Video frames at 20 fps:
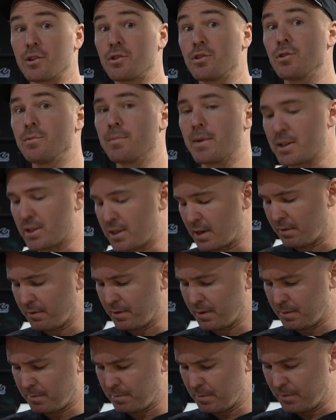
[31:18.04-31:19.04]
too much
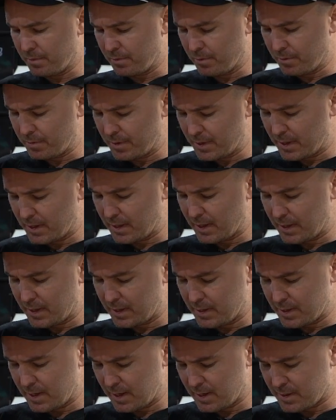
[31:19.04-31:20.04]
effort before we did any
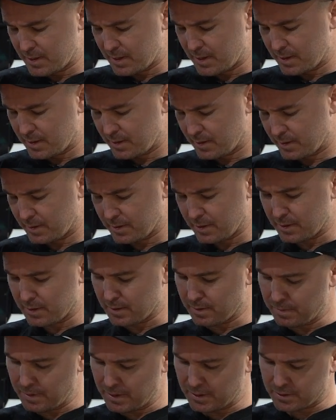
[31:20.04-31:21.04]
testing, just
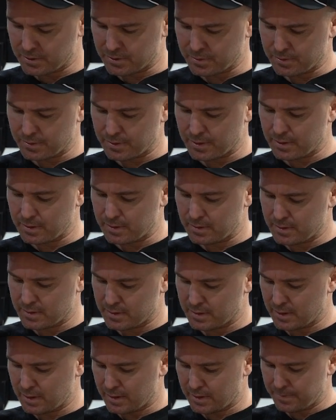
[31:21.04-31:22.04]
to make sure that
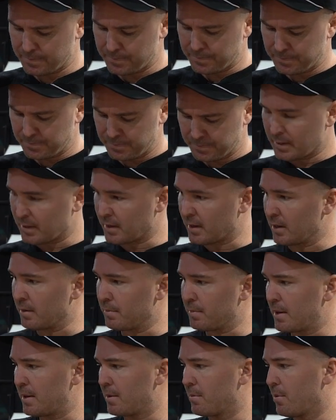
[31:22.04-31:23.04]
it's going to
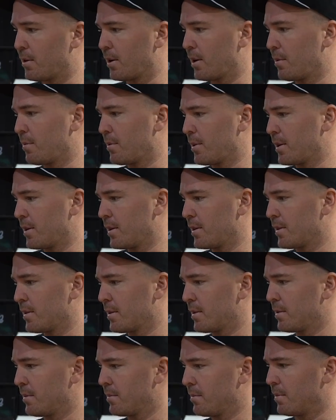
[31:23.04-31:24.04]
be what I want
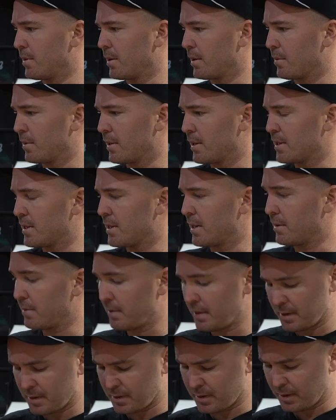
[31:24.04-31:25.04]
to stick
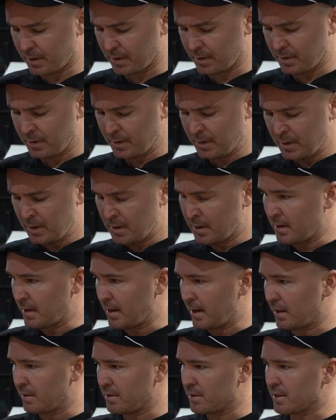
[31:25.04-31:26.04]
with. So
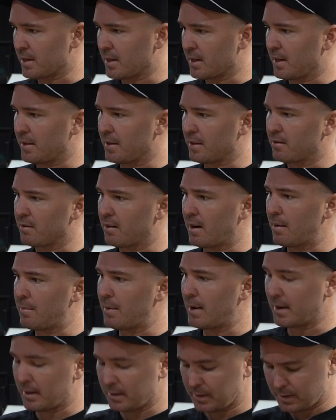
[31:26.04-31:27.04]
now I'm just going to cut the grab
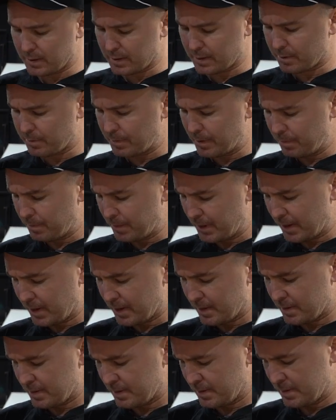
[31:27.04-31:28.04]
out a little bit
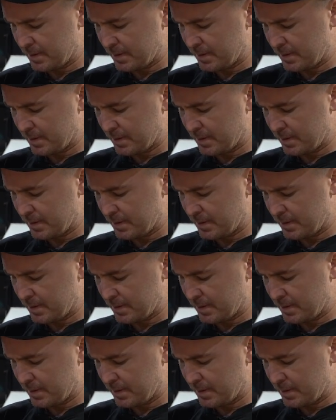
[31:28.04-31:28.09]
bigger,